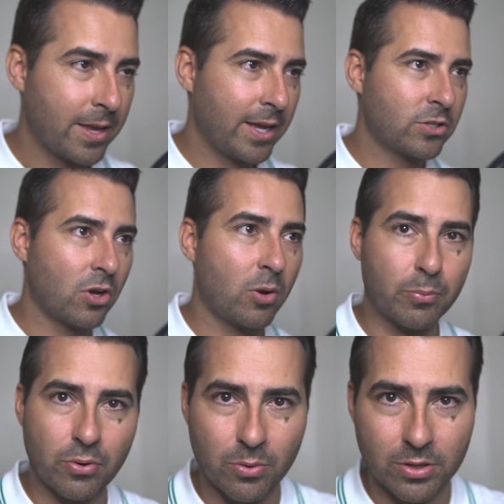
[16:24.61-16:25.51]
It's all
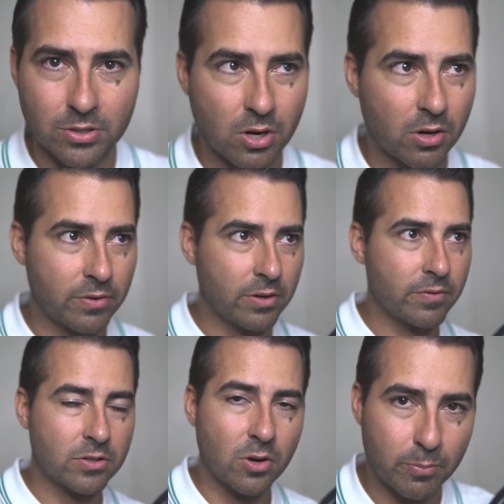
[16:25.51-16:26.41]
pro conservative,
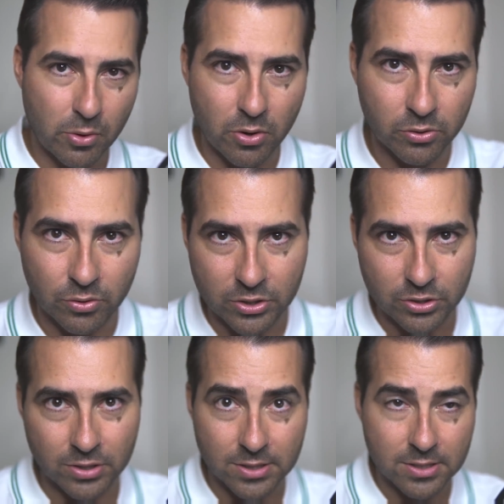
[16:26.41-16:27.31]
it's all pro
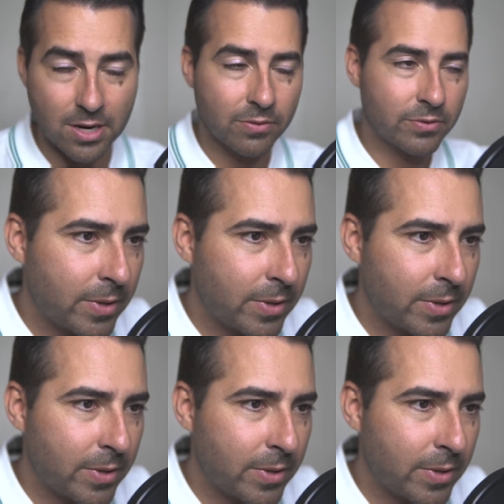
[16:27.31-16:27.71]
Christian stuff.